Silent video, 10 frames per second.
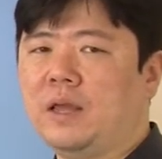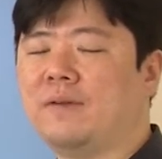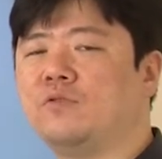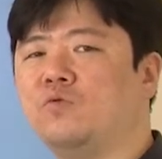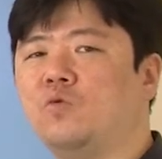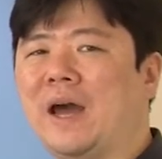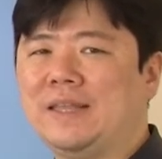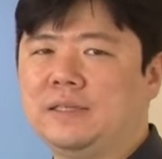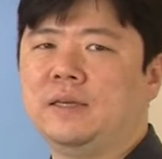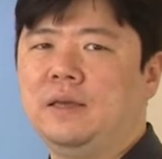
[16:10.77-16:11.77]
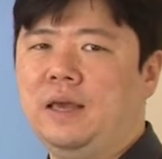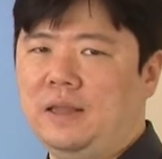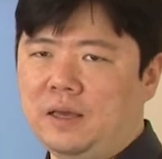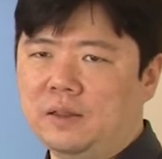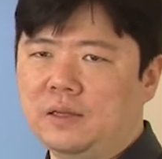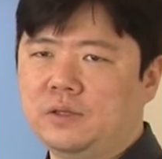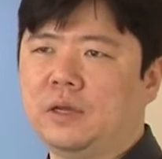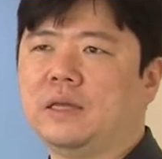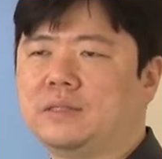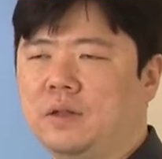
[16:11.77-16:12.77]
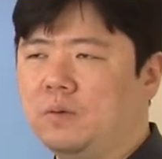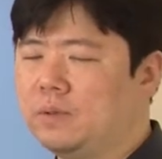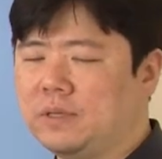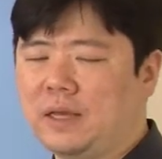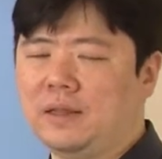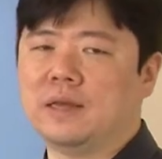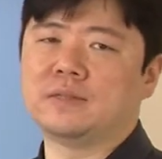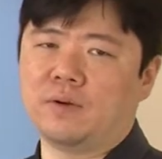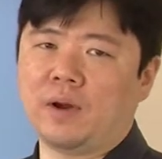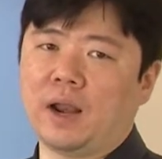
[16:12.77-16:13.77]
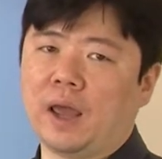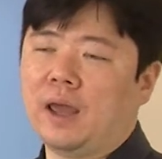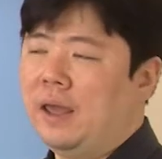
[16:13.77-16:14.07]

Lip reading: You have to write in English. It's almost like an essay writing.